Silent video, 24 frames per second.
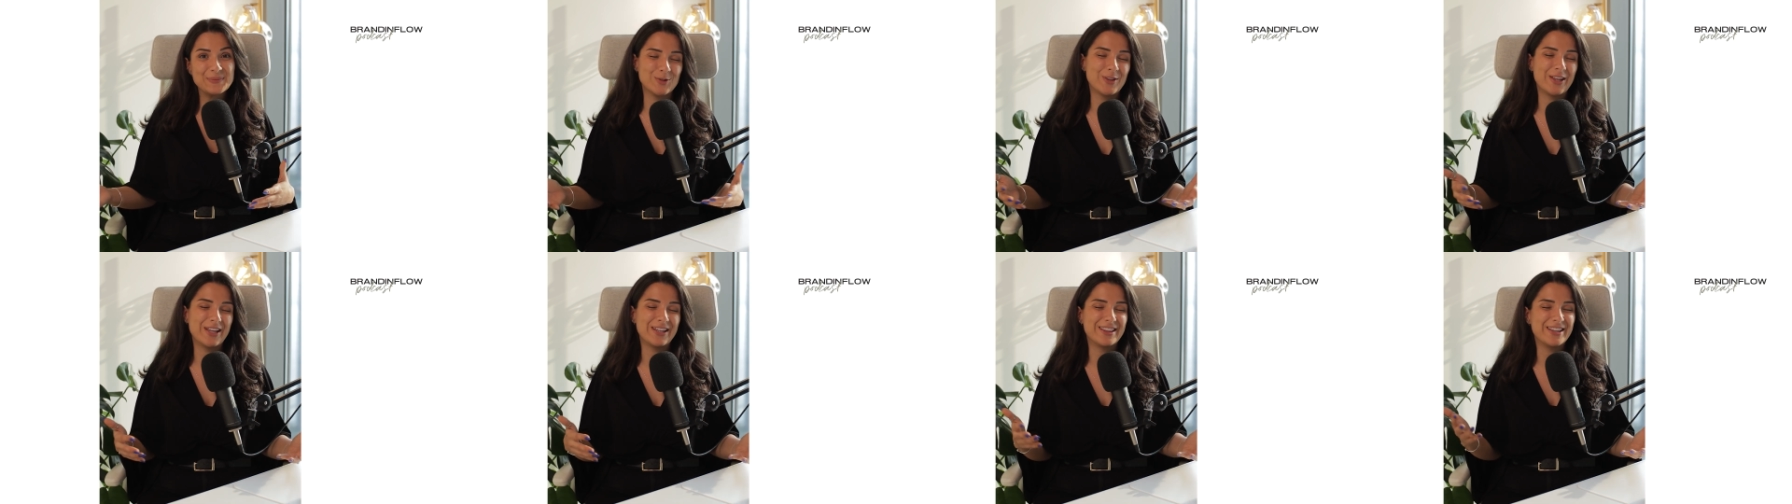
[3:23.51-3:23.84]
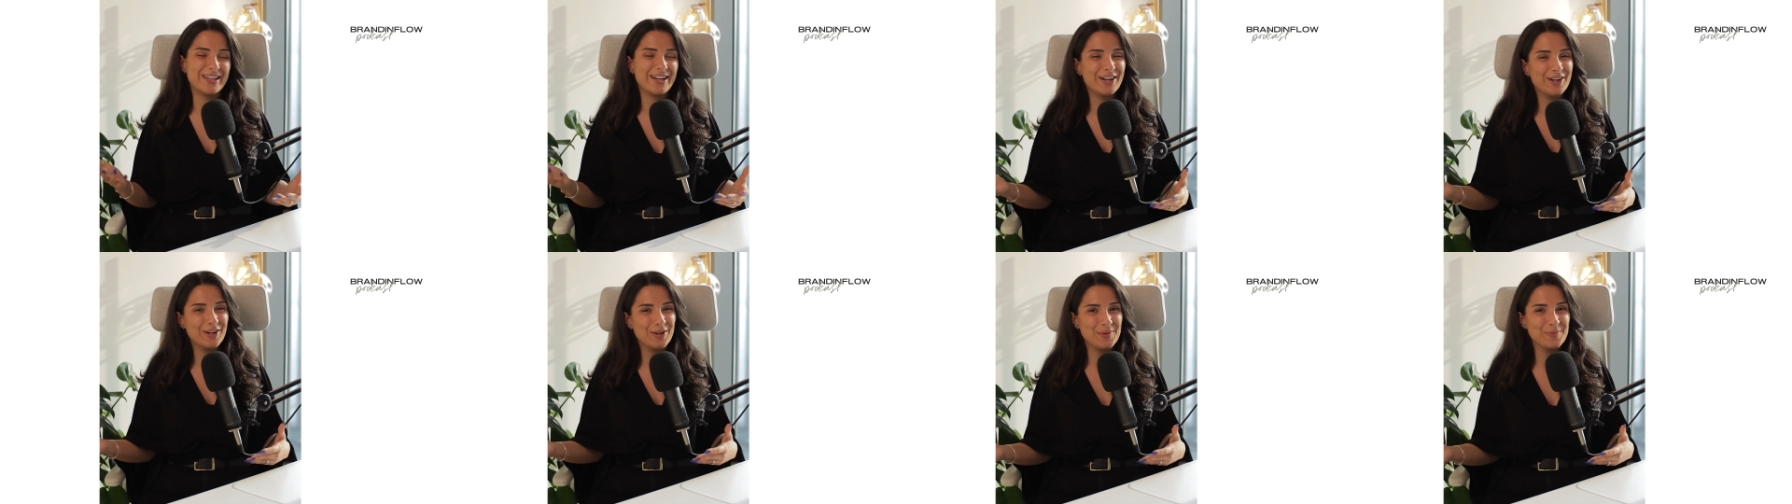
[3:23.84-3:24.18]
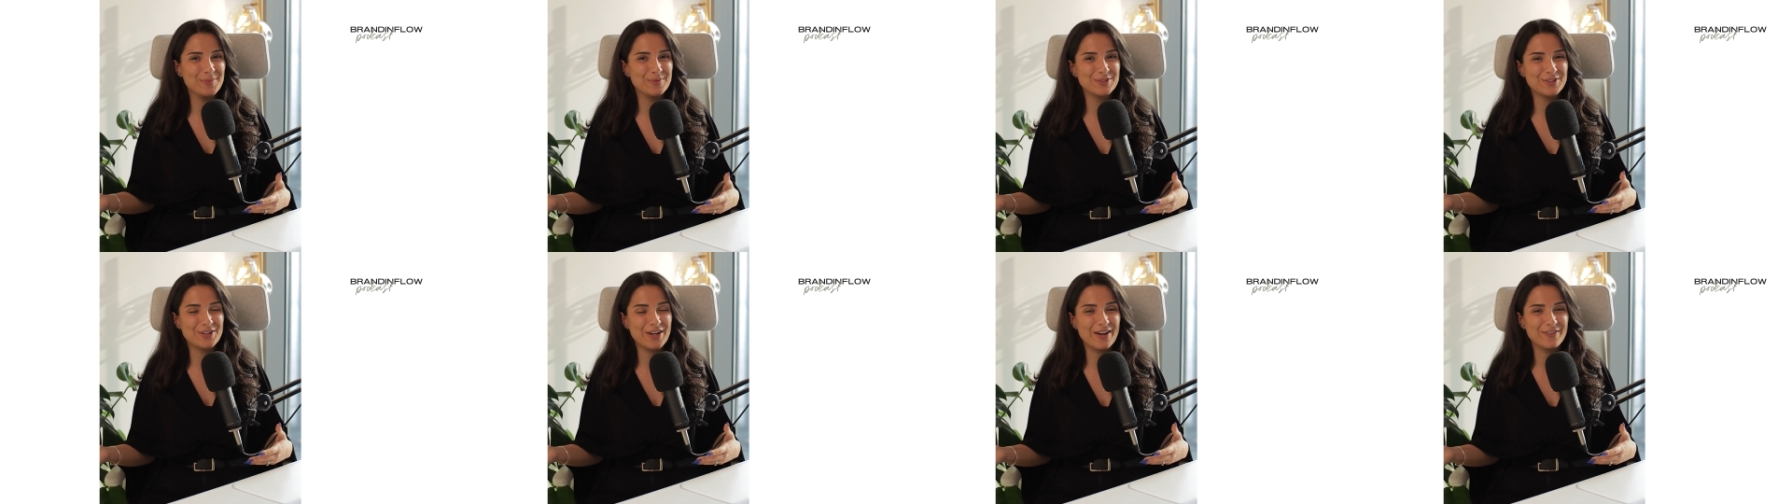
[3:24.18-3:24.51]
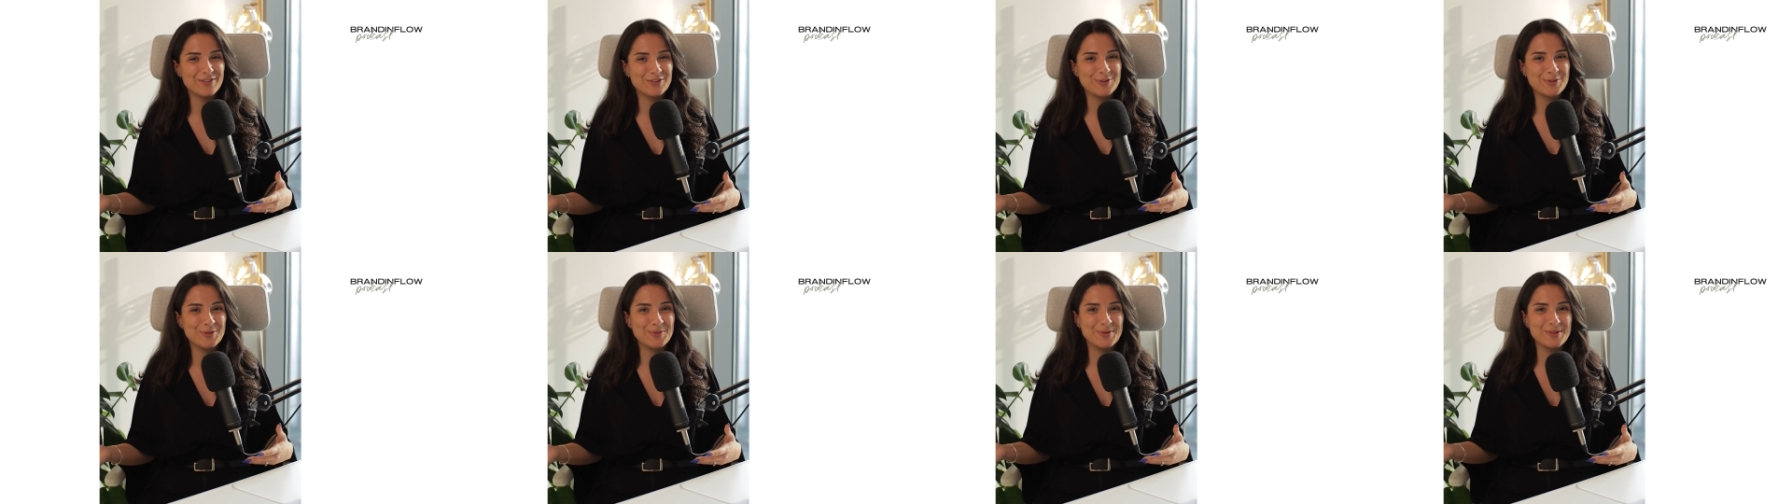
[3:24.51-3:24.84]
so that they're able to
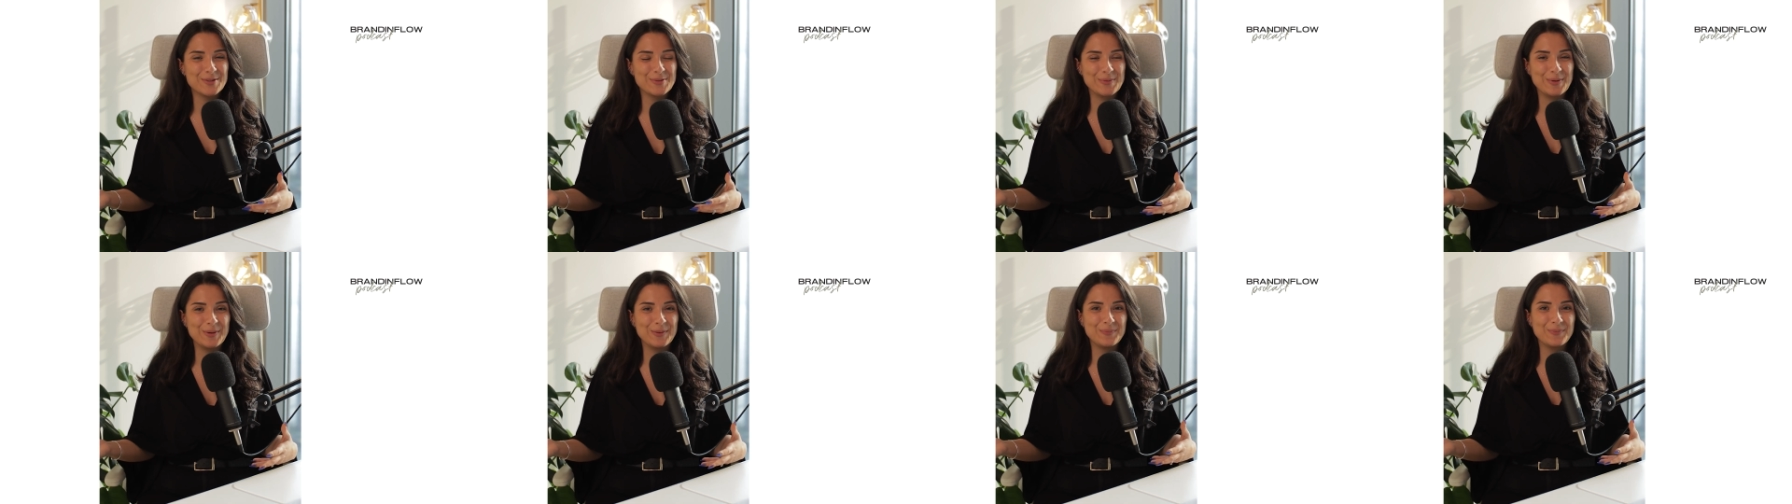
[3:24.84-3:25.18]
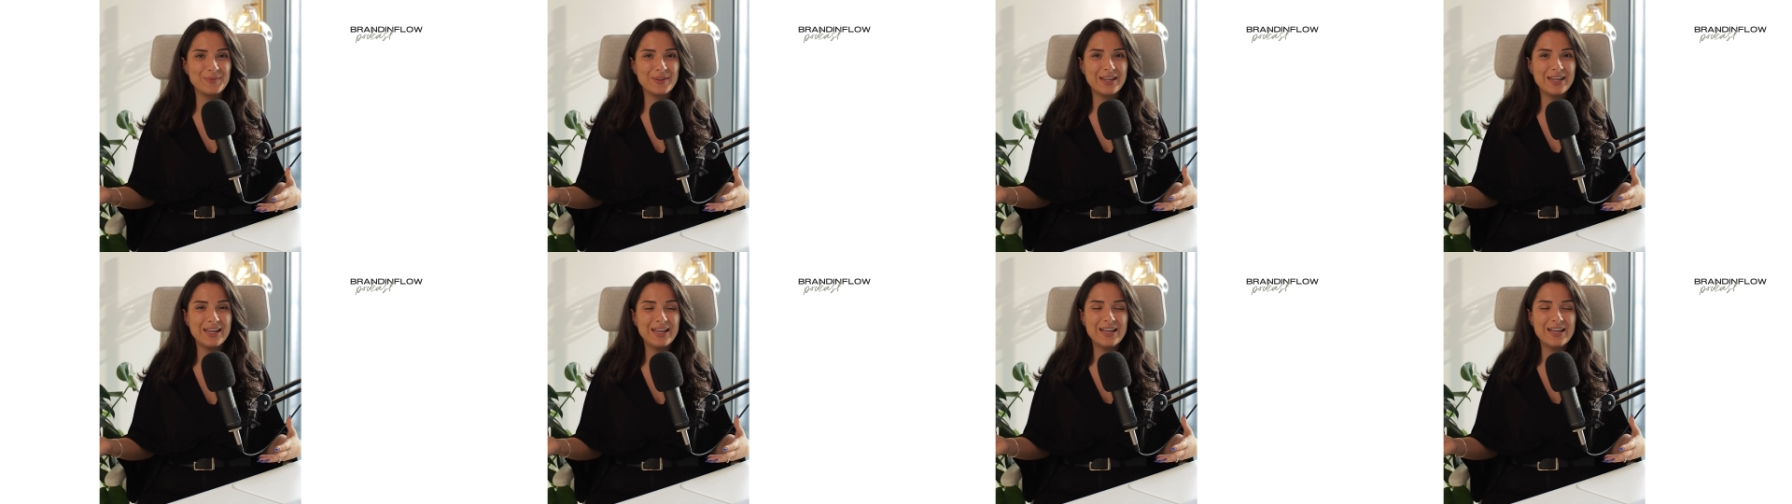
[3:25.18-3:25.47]
have a shoe as well.